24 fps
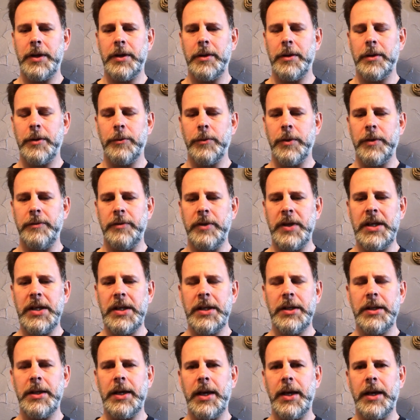uh, a
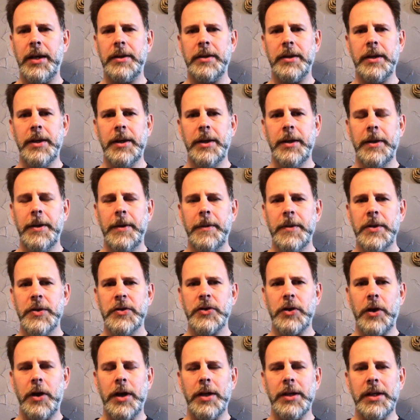ravine, and
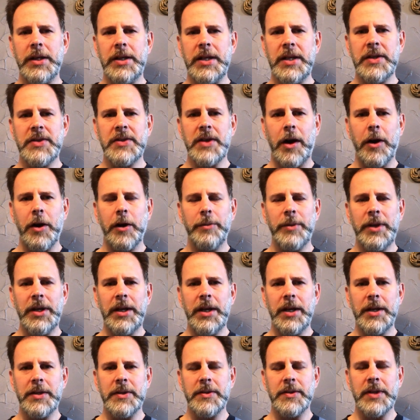Saul and his army
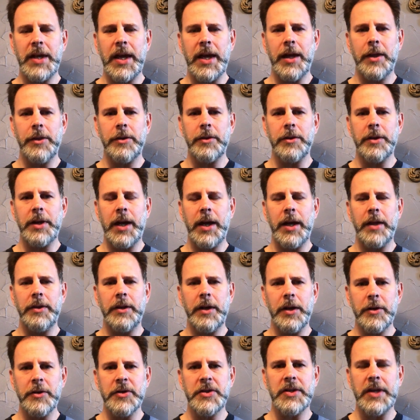has gathered on
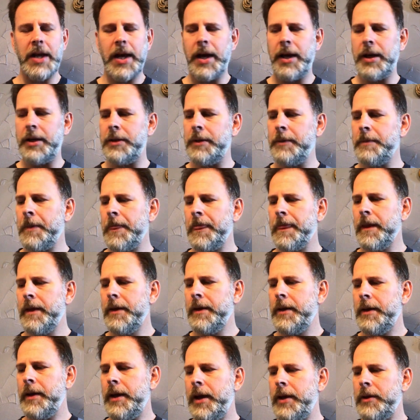their side
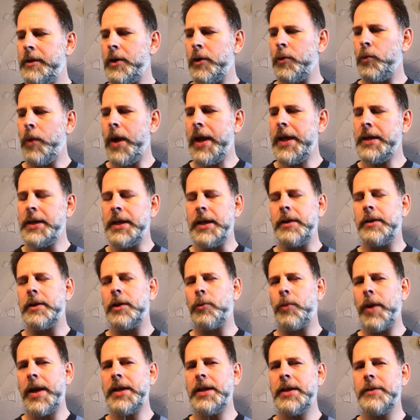and they're waiting.
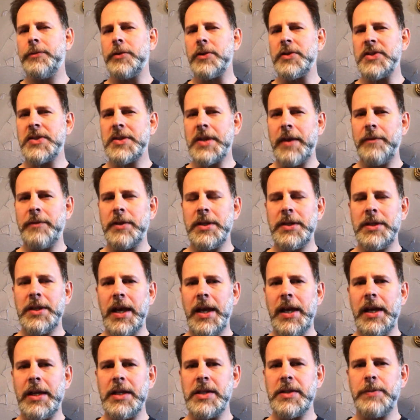They're waiting for seven
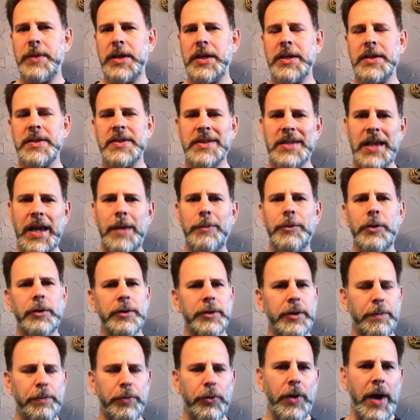days because Samuel
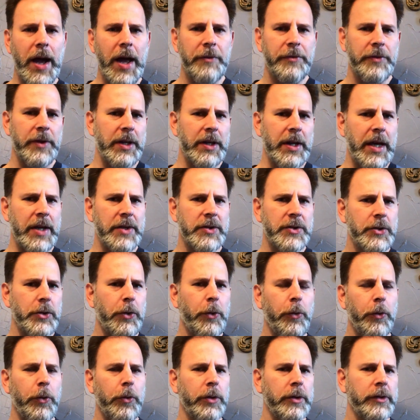the prophet has
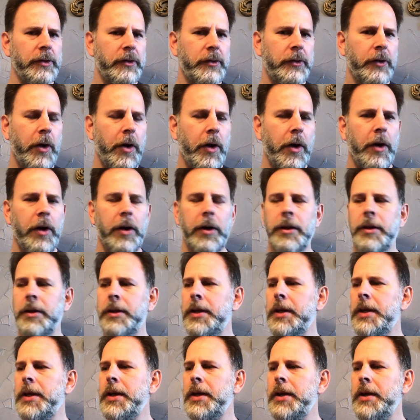told
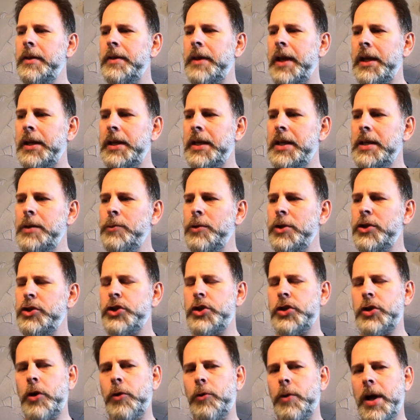Saul that he would
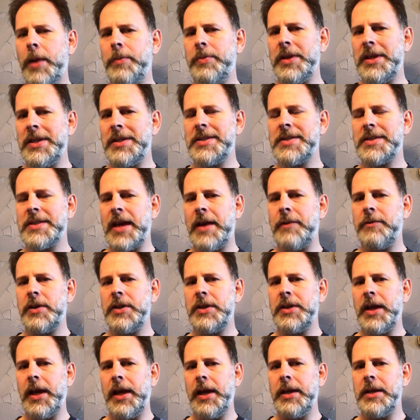show up in
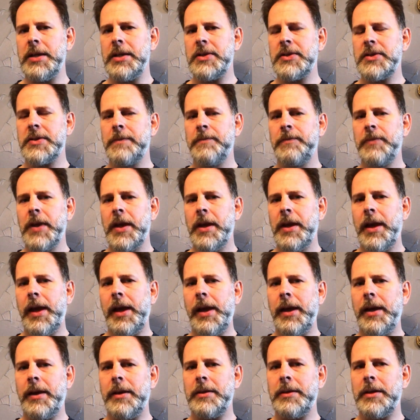seven days
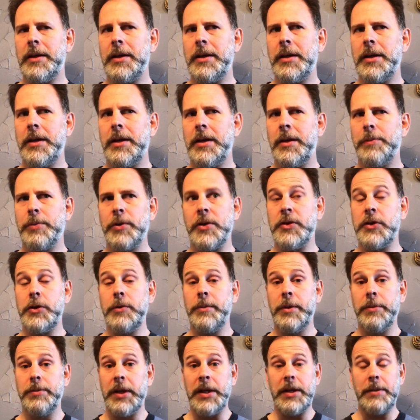and uh,
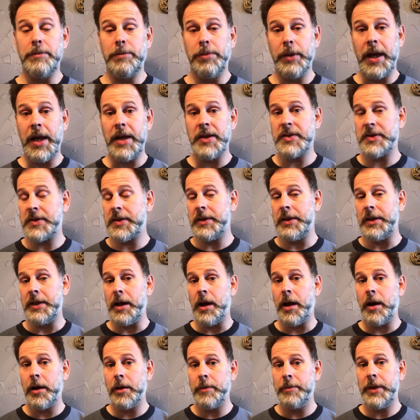presumably bless the
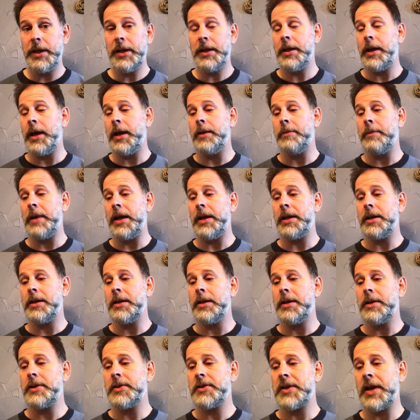army and make
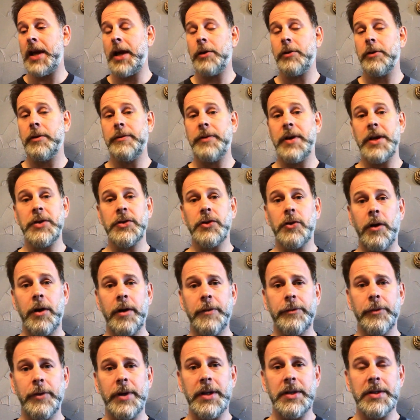a sacrifice
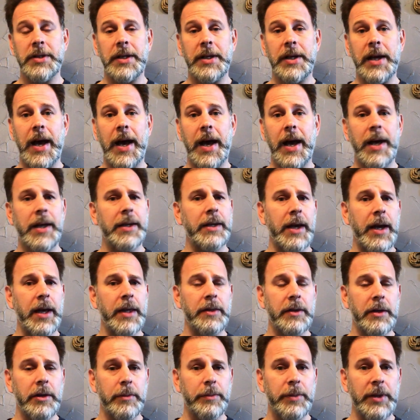offering to God
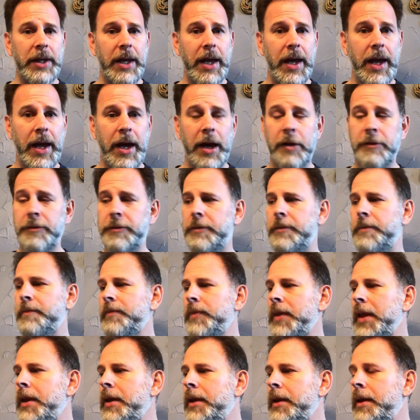on their behalf.
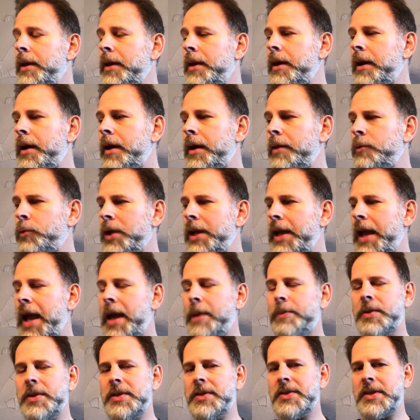And what
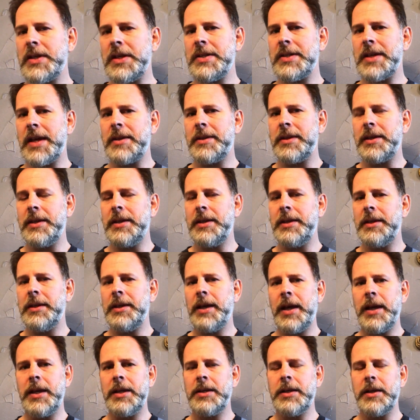happens is at
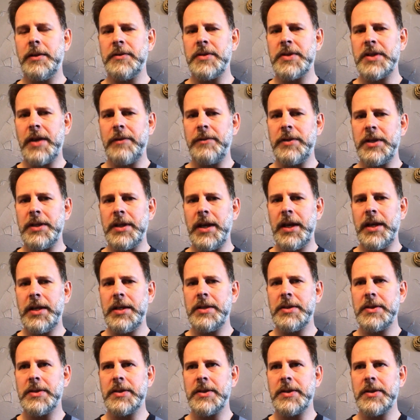the end of seven
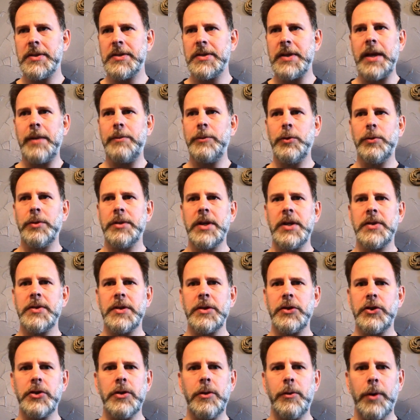days, Samuel
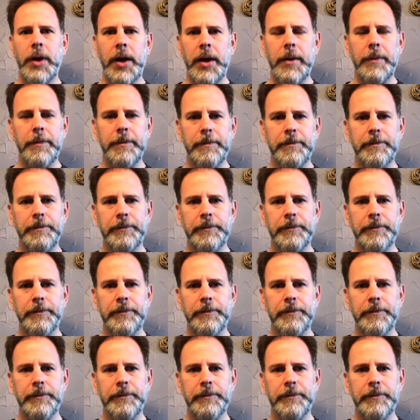doesn't show up.